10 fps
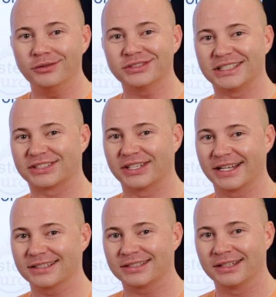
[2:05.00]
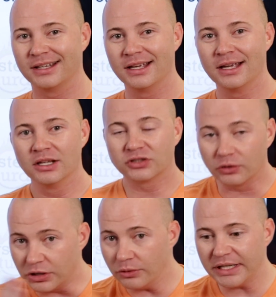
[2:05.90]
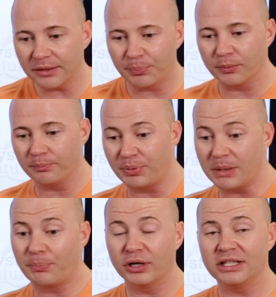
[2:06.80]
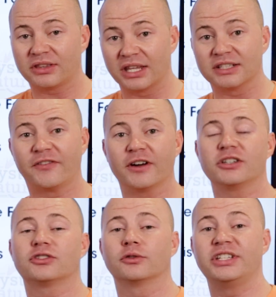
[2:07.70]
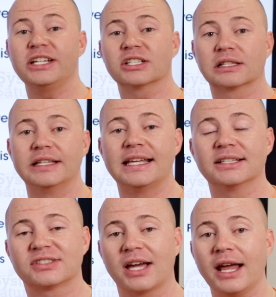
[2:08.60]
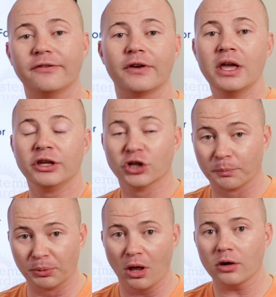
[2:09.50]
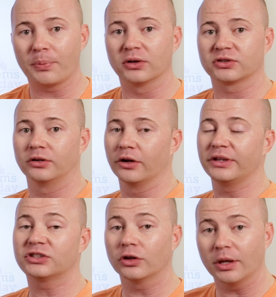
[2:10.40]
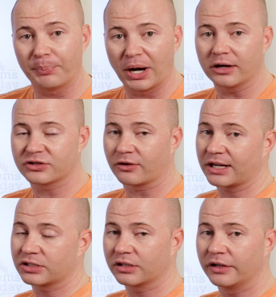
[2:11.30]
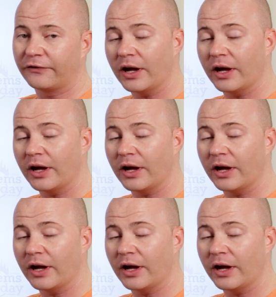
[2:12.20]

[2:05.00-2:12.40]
owns these things, so you need to be putting things very strategically inside of your blog posts on all these so that buyers are actually going to